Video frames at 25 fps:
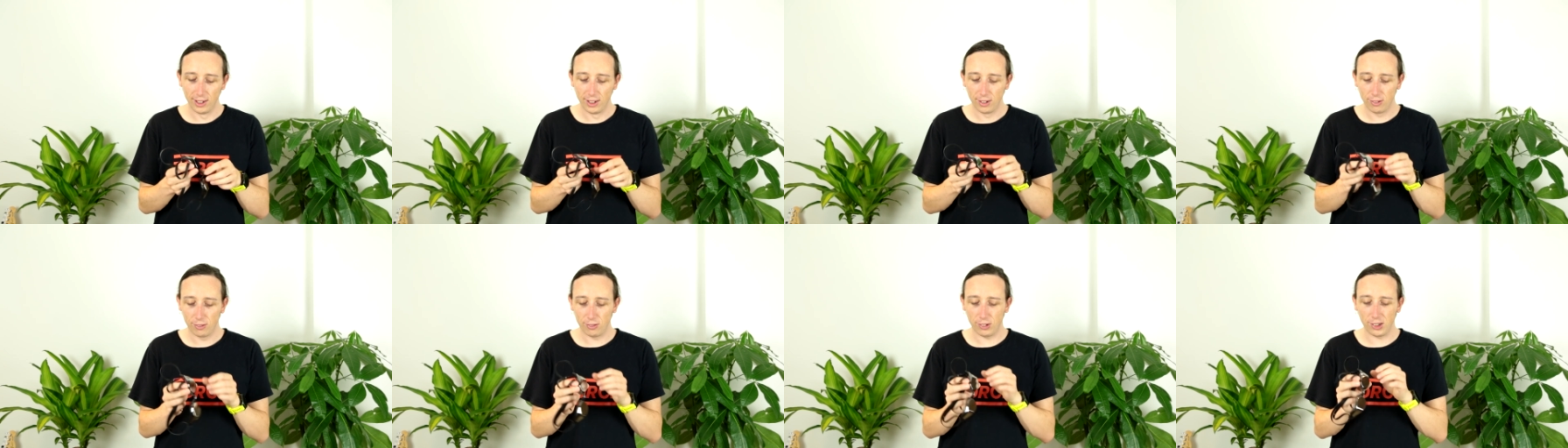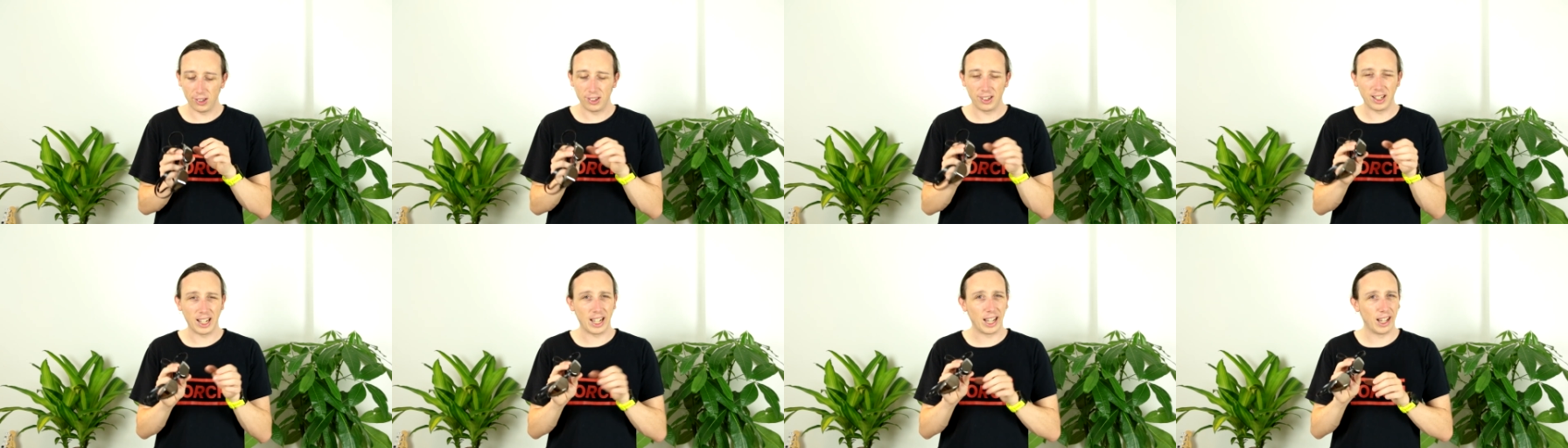
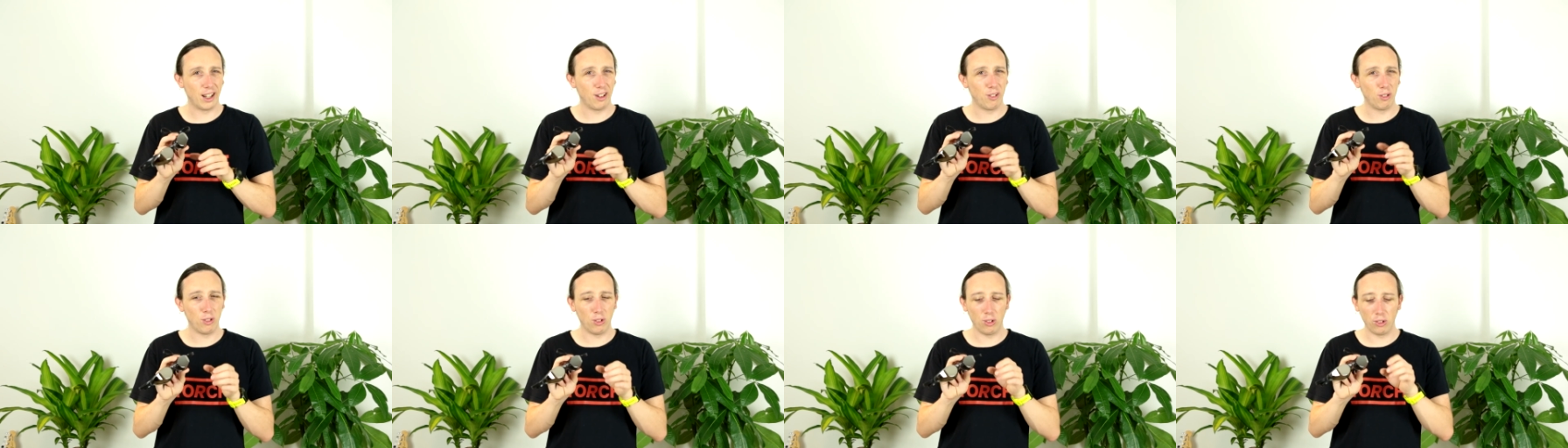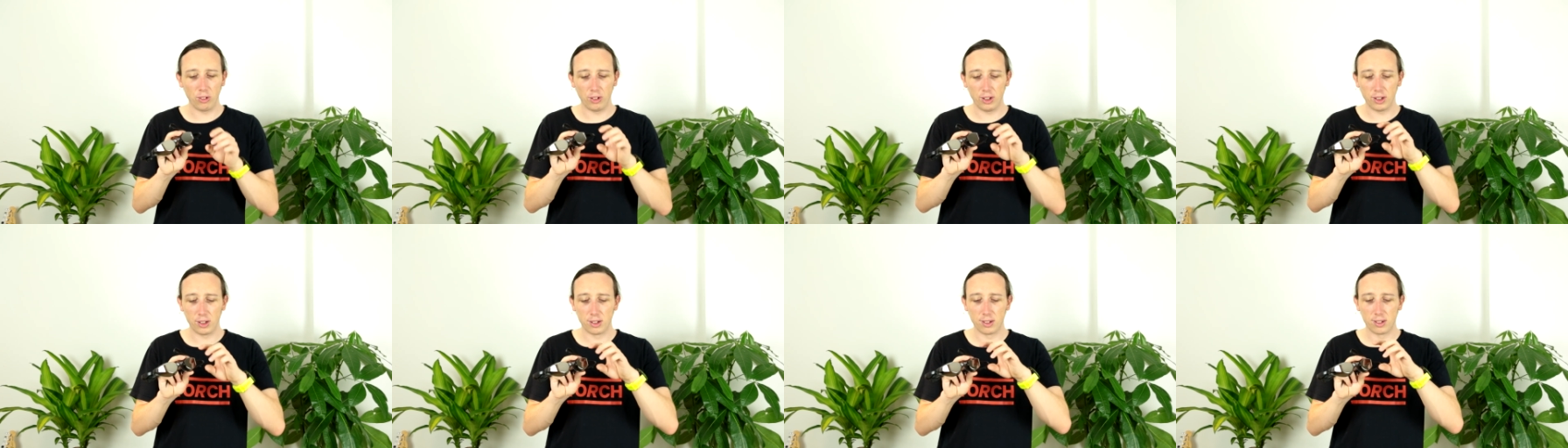find out how all
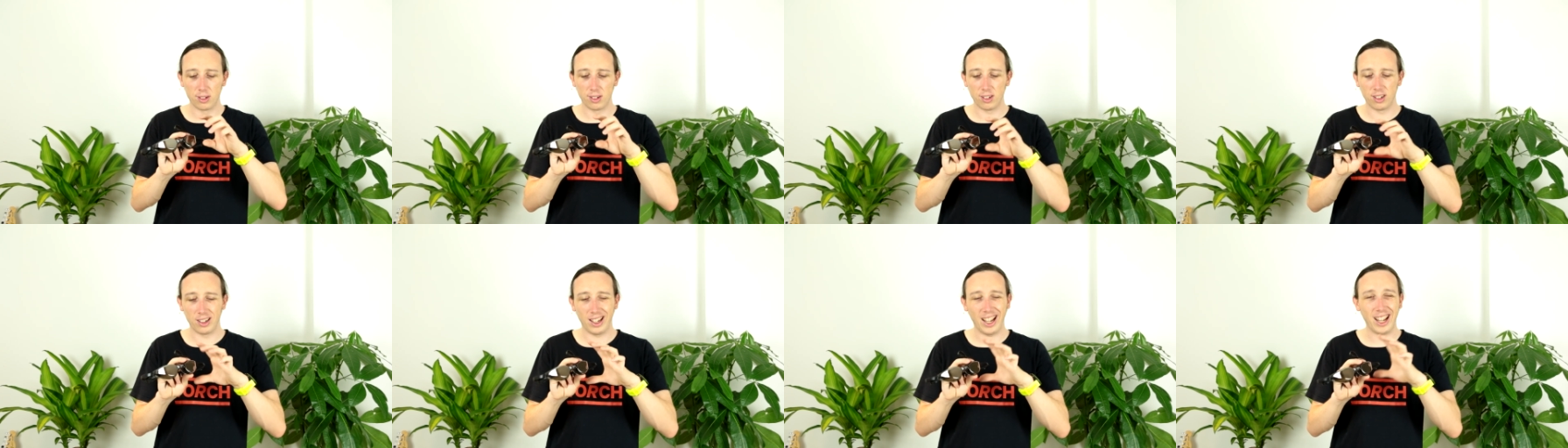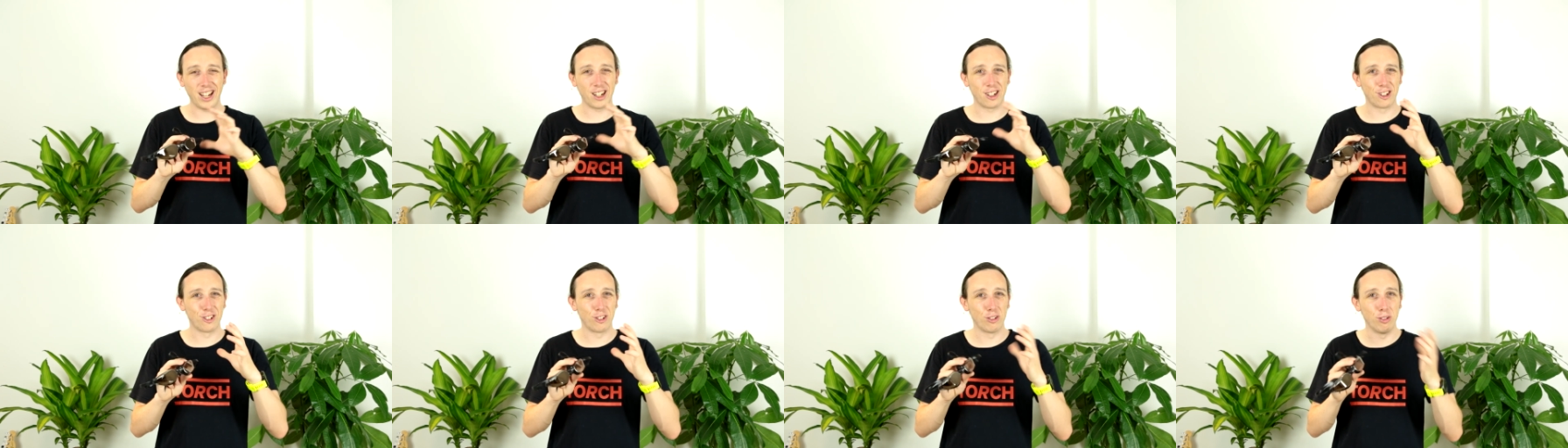this
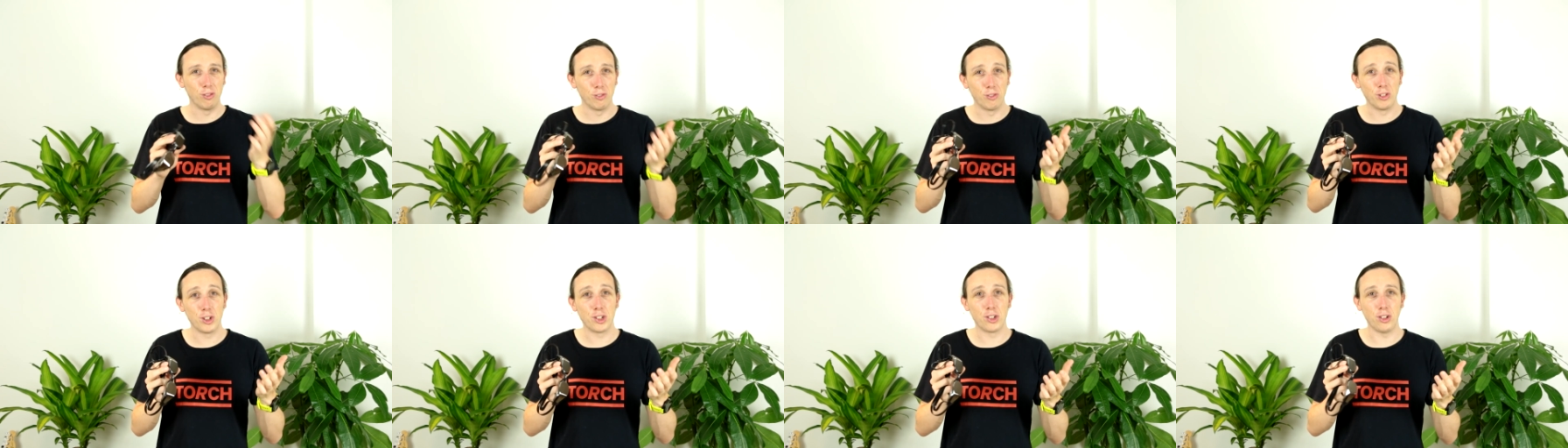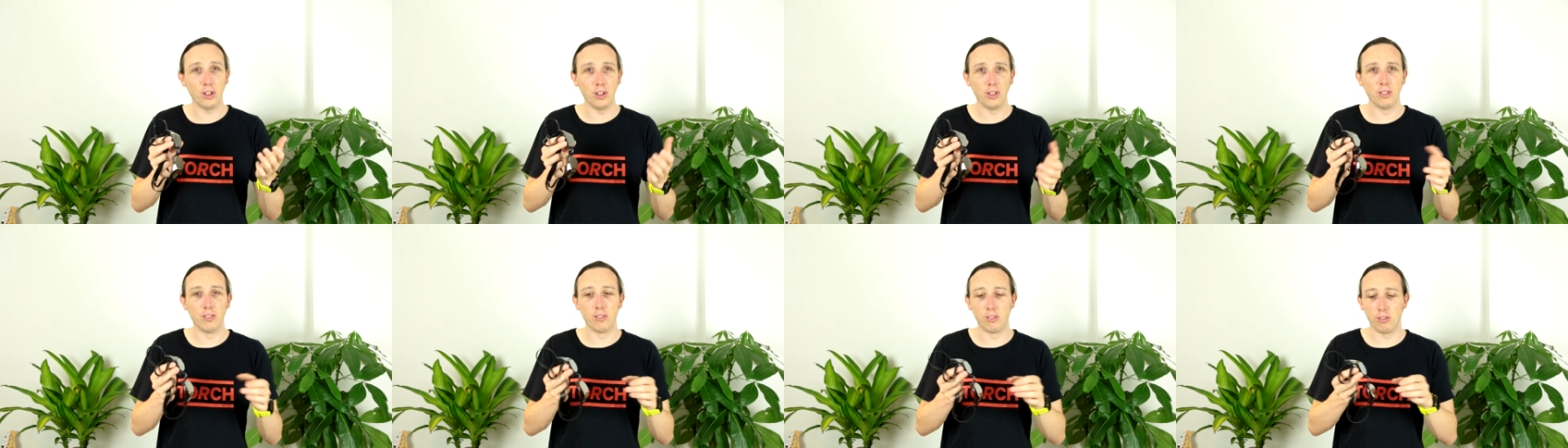extra vision